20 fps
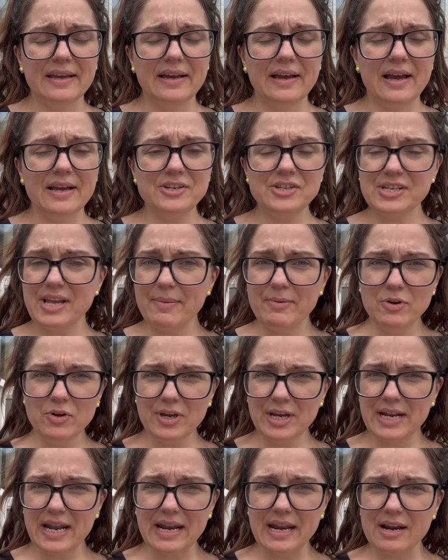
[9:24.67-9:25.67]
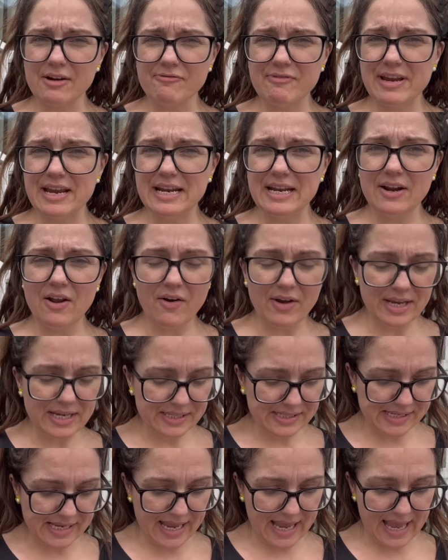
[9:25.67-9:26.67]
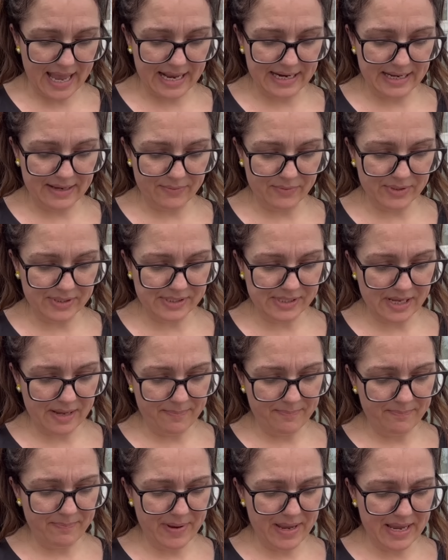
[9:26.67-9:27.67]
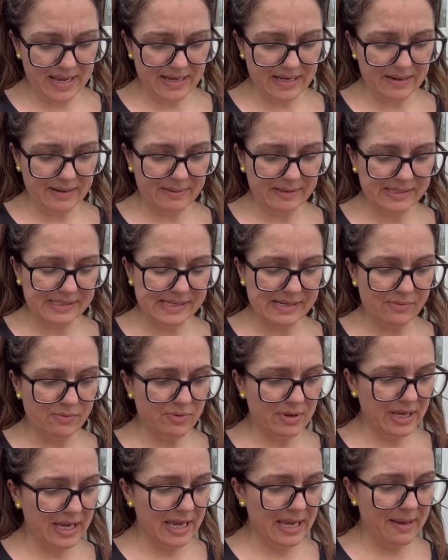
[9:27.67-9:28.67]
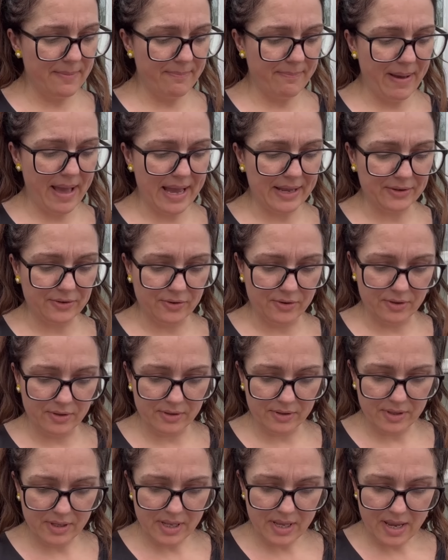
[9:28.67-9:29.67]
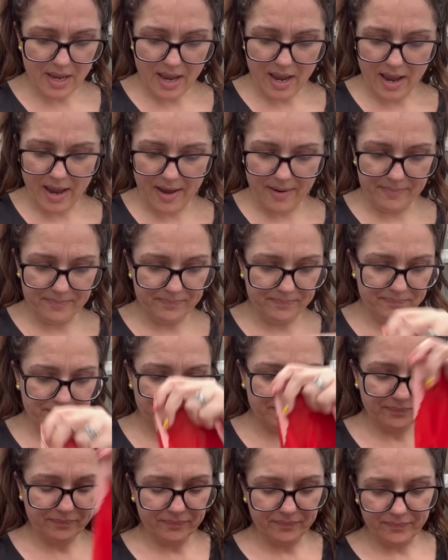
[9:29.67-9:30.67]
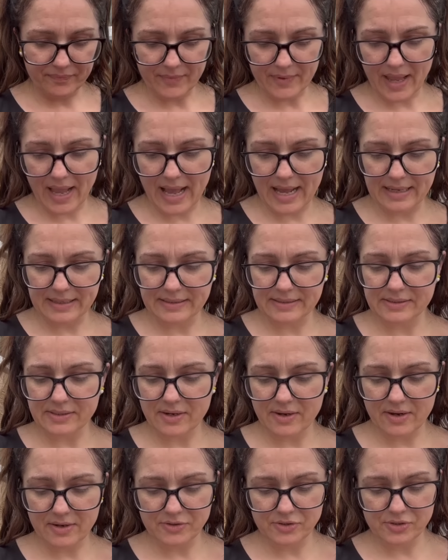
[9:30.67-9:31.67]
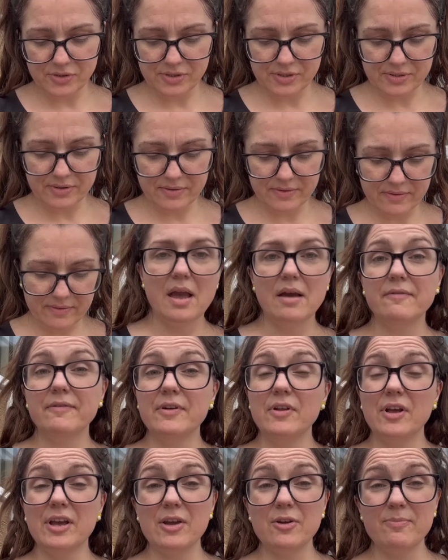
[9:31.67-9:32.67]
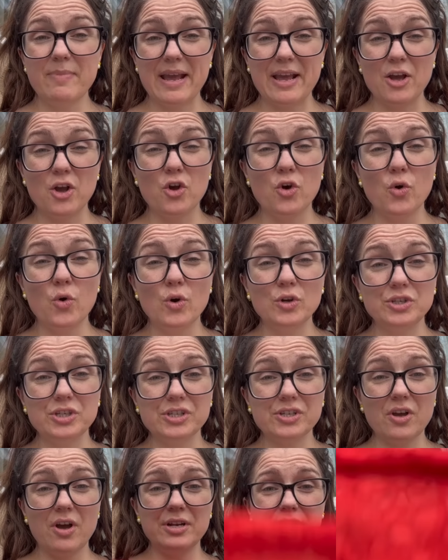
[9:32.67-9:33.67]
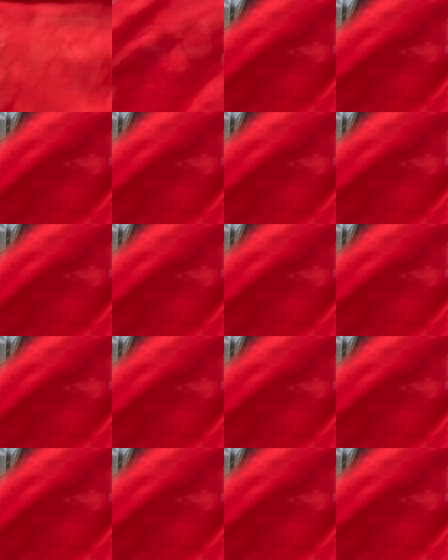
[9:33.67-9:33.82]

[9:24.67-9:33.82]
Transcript: I just kept looking at it. I really liked it. And it was a big silky panel. Um, and I just feel like it would make a gorgeous kind of